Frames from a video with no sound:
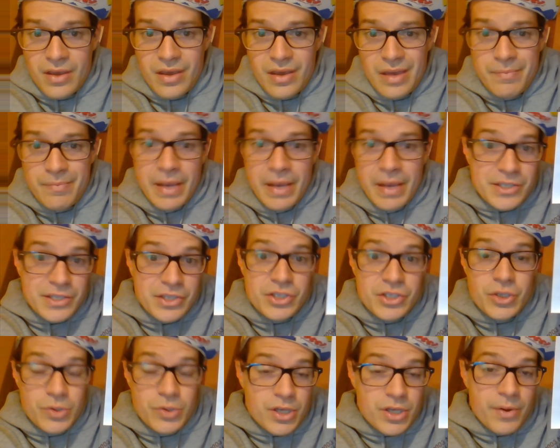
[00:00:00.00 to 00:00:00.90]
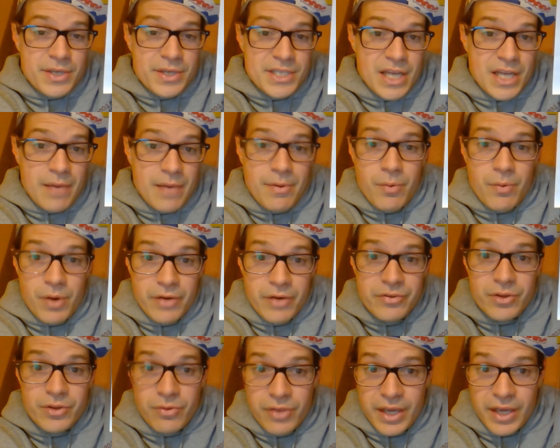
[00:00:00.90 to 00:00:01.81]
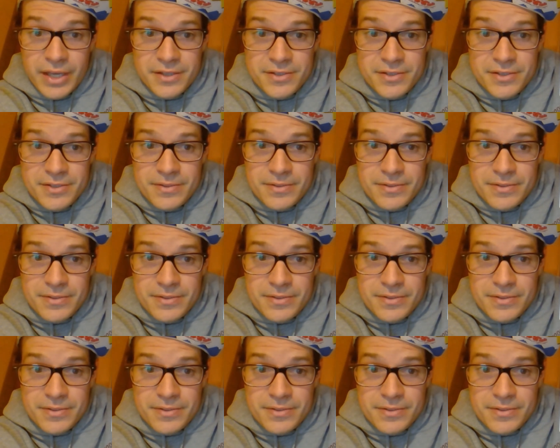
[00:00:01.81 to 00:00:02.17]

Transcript: And basically, students always tell me one of two things.